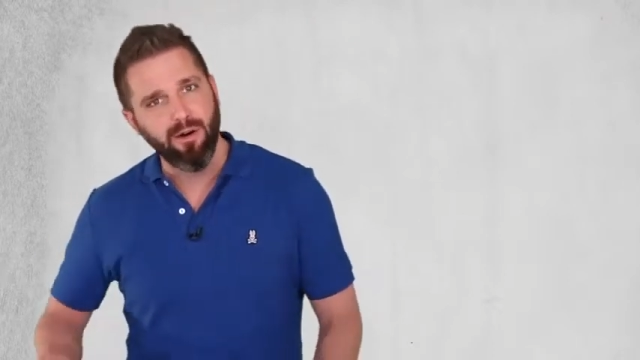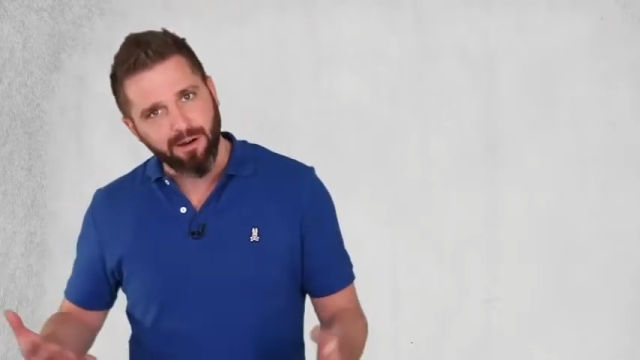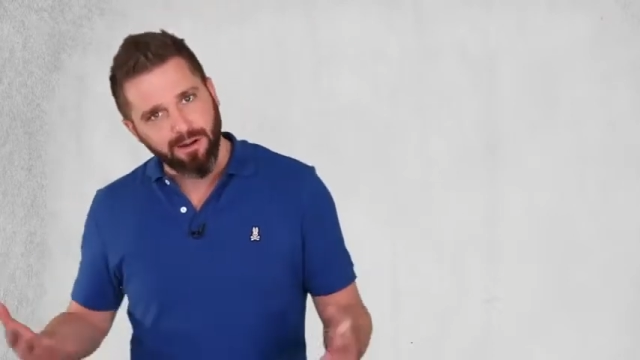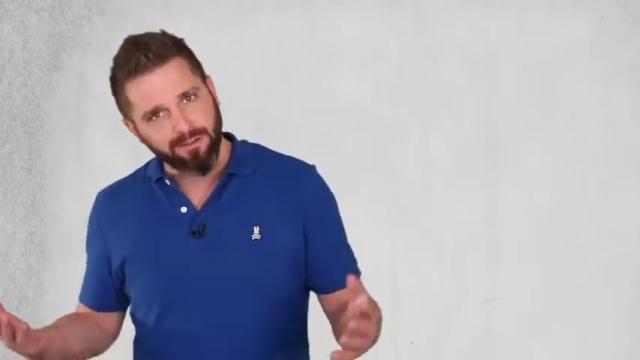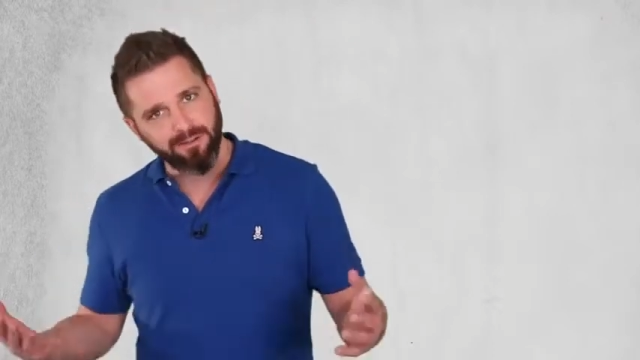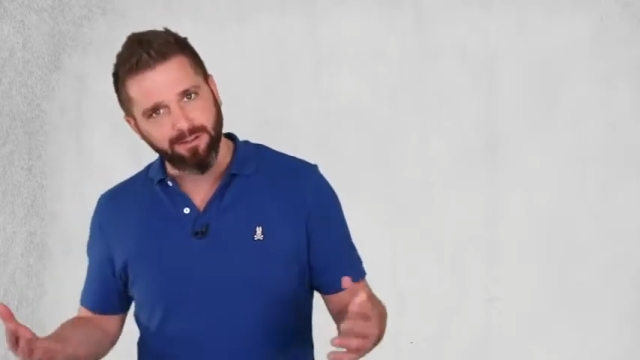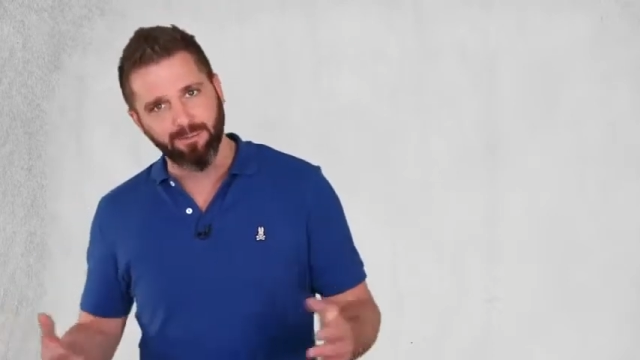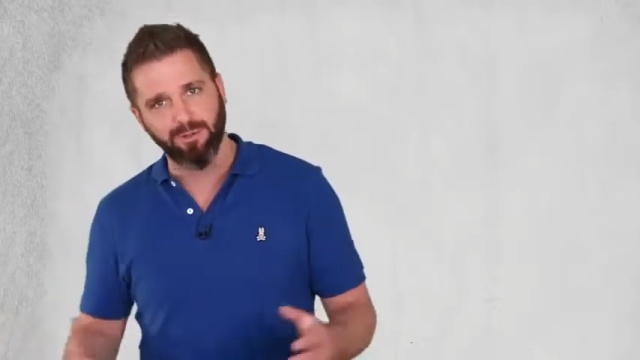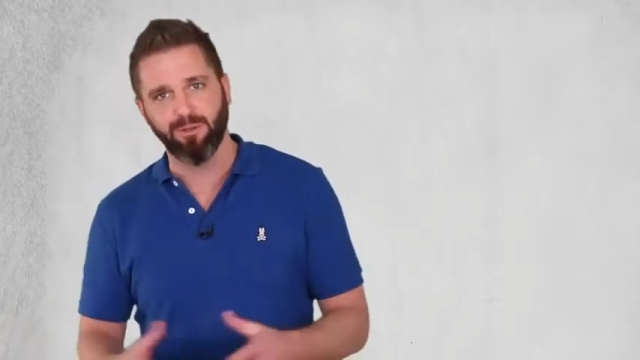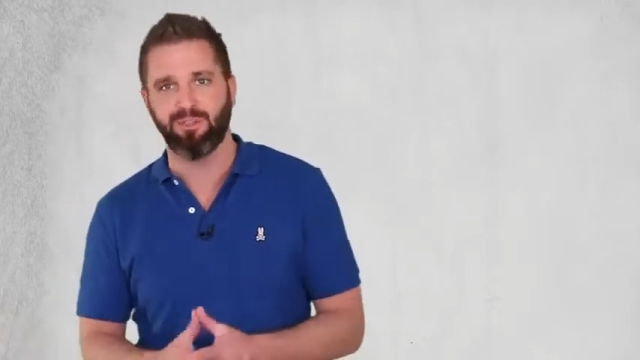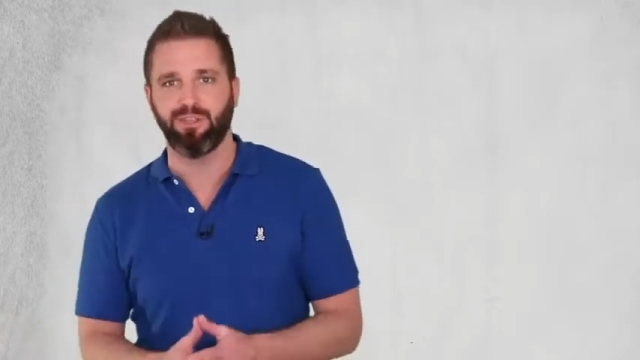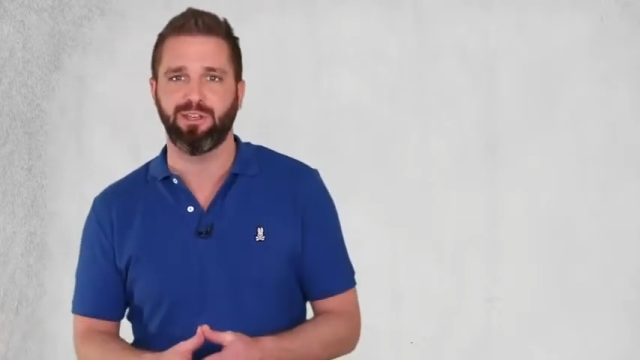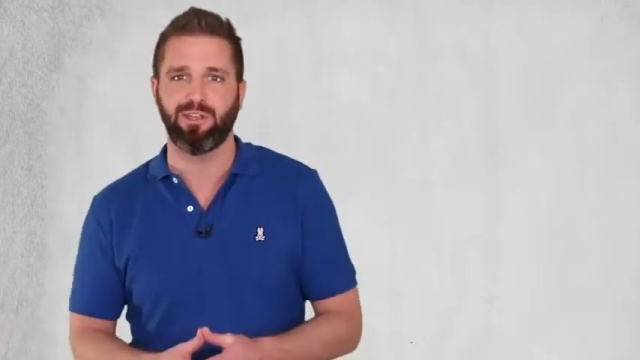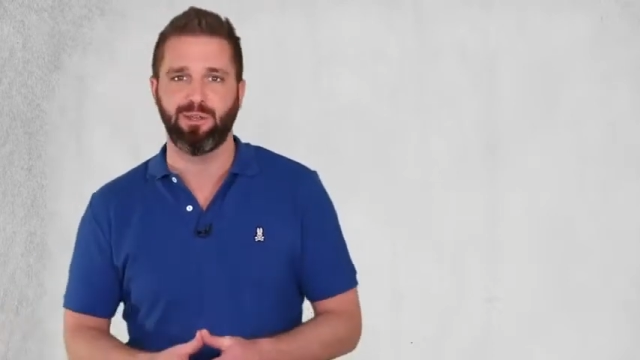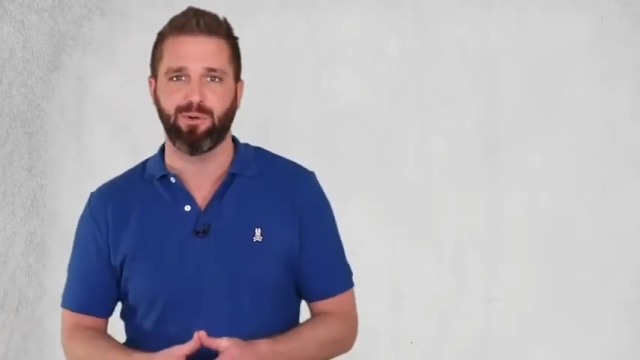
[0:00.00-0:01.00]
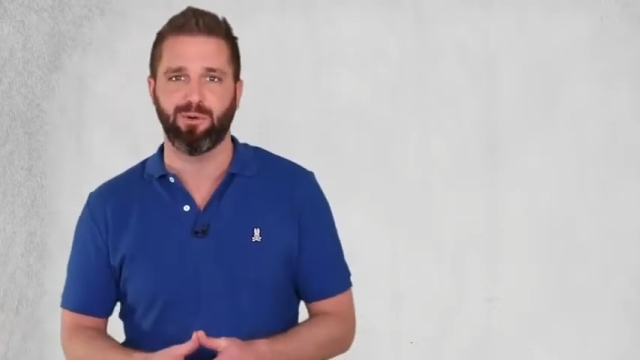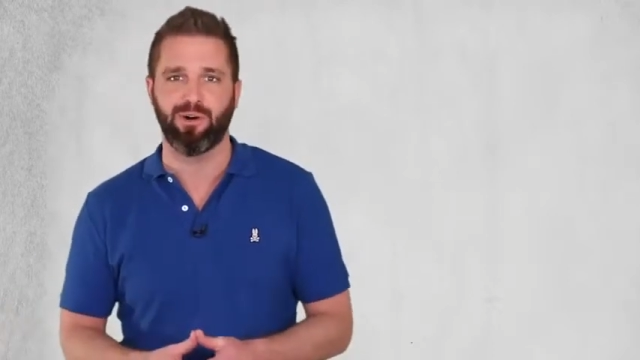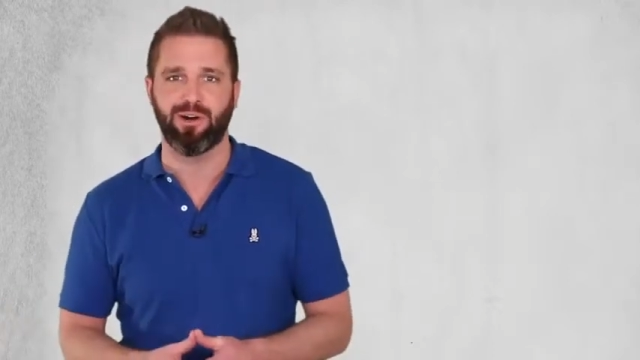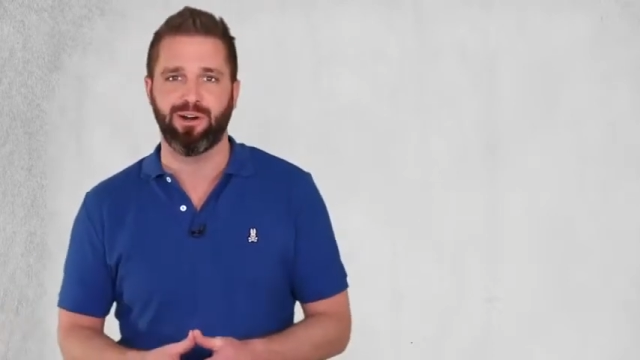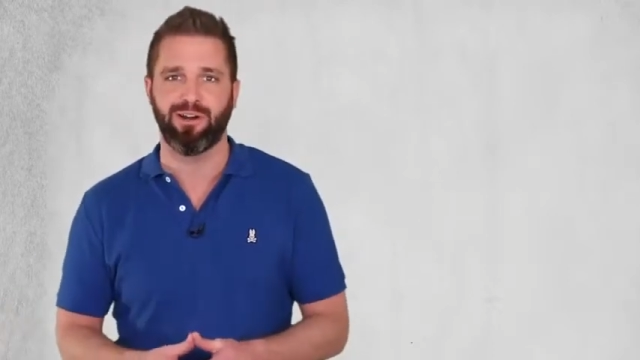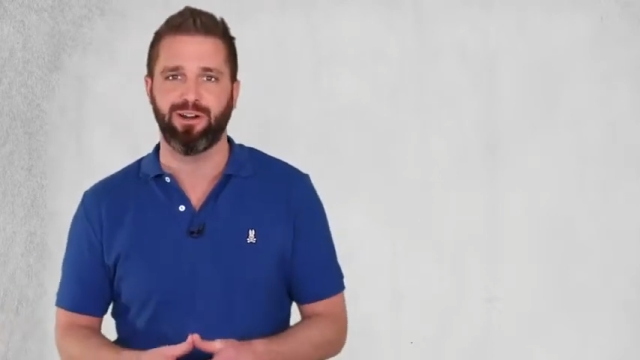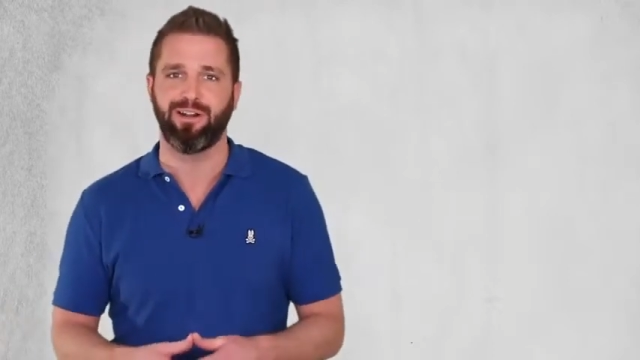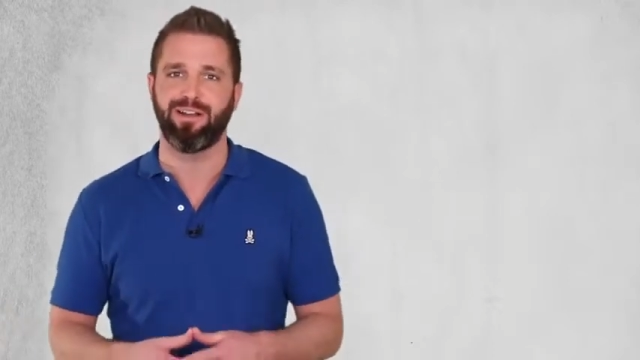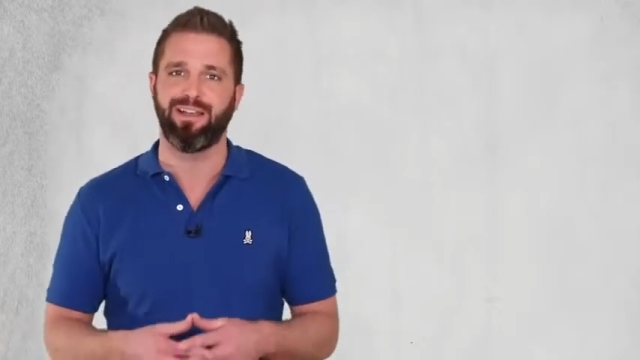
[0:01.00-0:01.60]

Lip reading: awesome you think you are,